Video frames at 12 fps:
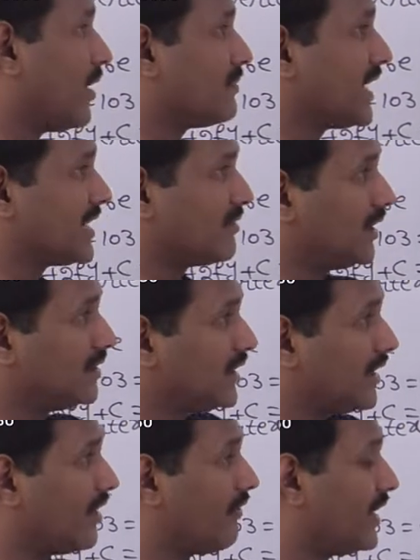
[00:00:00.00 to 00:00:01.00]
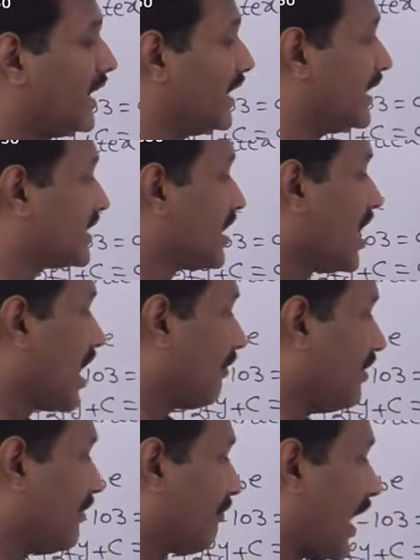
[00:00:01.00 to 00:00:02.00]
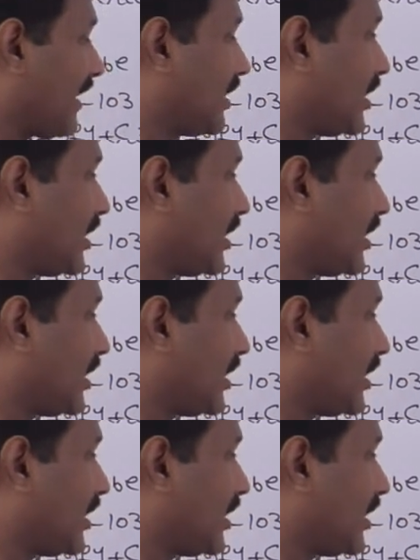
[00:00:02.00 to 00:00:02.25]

as 135 degrees. We find the